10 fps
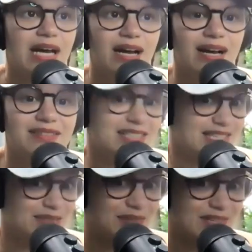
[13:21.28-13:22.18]
a
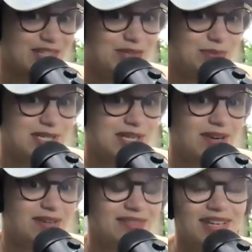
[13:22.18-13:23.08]
disadvantage per
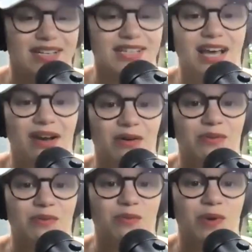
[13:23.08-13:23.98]
se. It is
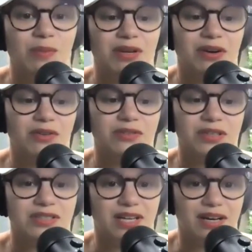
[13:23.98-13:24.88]
how women are
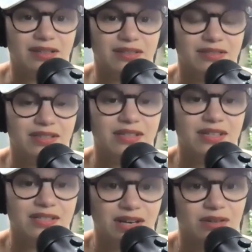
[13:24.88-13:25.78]
looked at in the
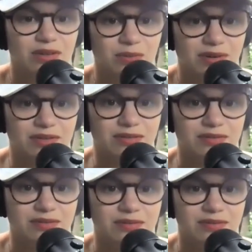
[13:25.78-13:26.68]
entire world.
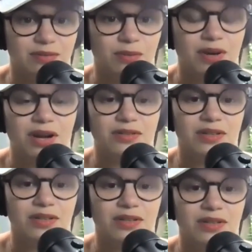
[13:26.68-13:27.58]
We are
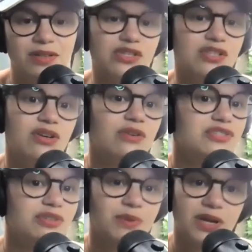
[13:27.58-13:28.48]
looked at as just
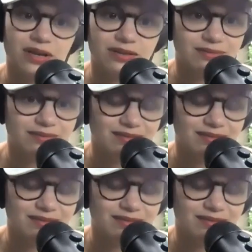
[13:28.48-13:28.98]
nurturing,